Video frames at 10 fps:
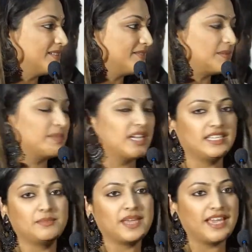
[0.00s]
from our
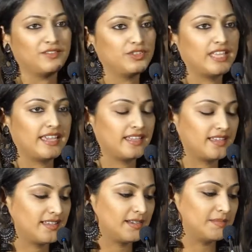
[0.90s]
team, I have to
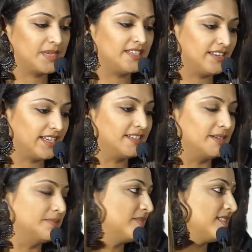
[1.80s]
thank my
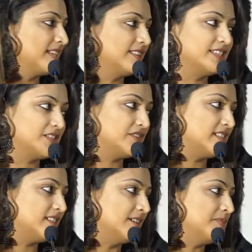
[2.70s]
director,
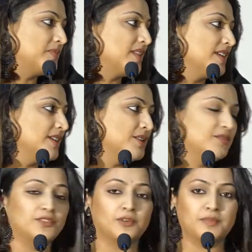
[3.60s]
Sathyasiva sir,
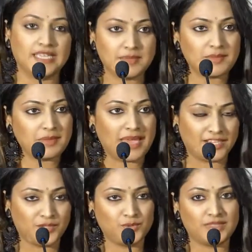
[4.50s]
for bringing me
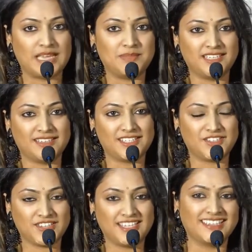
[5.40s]
back to Tamil
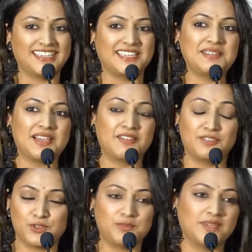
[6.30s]
industry again
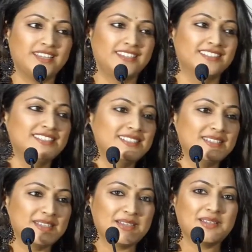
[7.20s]
after so many years.
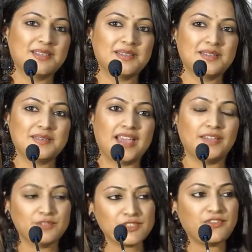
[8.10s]

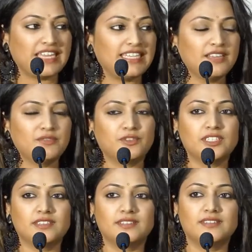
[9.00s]
I was waiting for
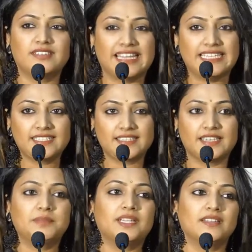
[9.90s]
the right
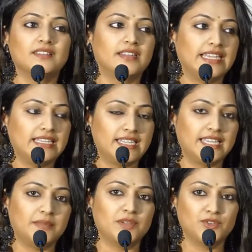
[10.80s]
script and the right
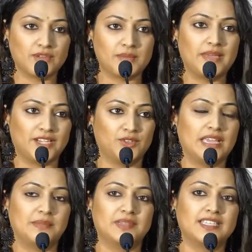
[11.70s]
team to come back to
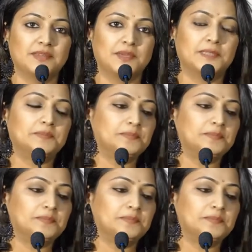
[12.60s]
Tamil cinema.